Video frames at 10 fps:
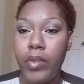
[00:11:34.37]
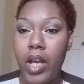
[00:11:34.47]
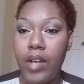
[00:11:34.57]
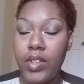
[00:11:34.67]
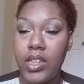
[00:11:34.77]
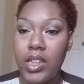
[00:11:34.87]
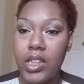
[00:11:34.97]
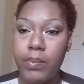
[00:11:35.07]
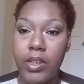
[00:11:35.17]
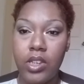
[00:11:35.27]
have to see
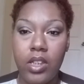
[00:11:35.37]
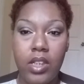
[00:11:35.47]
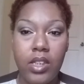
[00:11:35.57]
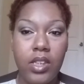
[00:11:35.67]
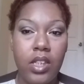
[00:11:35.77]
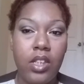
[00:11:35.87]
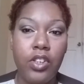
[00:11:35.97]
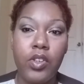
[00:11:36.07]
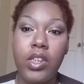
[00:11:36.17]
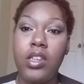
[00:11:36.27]
a specialist,
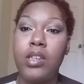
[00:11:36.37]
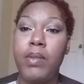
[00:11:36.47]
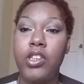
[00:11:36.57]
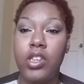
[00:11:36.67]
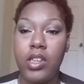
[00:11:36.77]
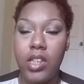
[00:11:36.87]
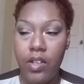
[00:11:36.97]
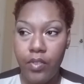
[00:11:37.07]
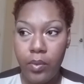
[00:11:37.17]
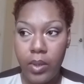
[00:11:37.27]
you see the specialist
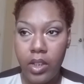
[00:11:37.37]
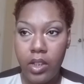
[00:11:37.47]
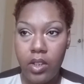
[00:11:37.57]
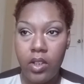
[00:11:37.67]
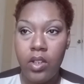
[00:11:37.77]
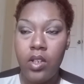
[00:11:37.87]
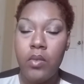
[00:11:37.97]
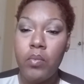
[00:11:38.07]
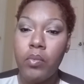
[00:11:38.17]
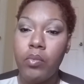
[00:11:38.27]
every week.
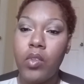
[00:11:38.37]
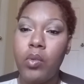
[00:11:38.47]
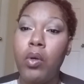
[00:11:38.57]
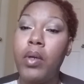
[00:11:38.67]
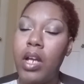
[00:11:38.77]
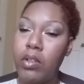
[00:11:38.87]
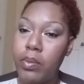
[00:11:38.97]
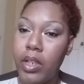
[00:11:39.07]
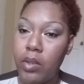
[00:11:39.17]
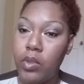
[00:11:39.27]
Well, when I was
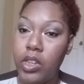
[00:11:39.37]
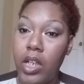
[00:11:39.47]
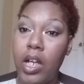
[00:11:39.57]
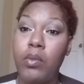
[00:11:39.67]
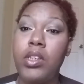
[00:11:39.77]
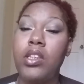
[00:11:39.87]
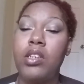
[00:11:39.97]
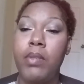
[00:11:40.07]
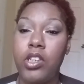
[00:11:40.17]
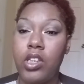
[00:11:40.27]
pregnant with Jade, I would see the
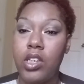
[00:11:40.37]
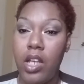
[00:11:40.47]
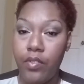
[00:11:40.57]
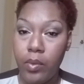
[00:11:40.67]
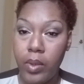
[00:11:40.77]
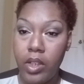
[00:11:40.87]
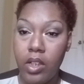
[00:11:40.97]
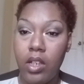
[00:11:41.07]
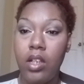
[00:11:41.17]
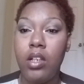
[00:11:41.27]
specialist every
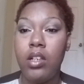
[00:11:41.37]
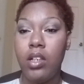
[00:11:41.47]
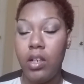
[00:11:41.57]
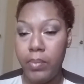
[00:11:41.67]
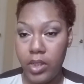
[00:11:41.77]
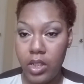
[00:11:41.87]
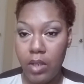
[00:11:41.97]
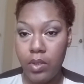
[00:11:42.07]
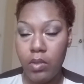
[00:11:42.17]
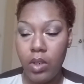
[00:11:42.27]
week up until
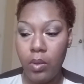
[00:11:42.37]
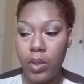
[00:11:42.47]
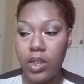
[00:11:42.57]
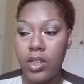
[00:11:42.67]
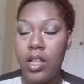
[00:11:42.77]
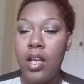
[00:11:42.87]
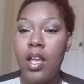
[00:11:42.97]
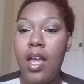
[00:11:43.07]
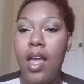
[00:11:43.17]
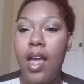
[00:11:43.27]
I was 20 weeks.
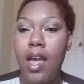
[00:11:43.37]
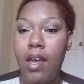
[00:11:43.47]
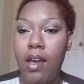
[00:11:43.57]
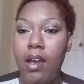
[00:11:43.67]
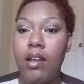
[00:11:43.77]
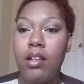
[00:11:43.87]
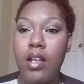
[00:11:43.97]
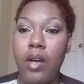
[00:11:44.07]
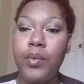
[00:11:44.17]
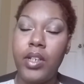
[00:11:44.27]
And
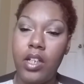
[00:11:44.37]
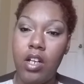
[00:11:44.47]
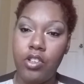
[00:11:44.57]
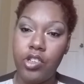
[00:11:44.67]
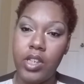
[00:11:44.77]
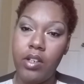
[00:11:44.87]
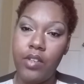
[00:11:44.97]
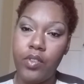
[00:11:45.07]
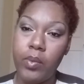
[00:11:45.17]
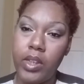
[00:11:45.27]
I would get an ultrasound
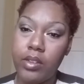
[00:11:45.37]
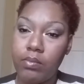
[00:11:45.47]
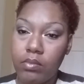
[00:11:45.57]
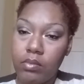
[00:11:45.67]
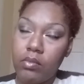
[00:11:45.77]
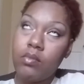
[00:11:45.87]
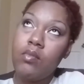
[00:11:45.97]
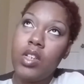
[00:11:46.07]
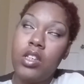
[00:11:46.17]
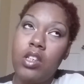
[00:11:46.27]
every week.
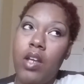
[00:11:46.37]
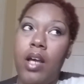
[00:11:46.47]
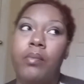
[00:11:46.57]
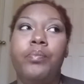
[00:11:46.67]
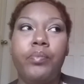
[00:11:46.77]
So yeah.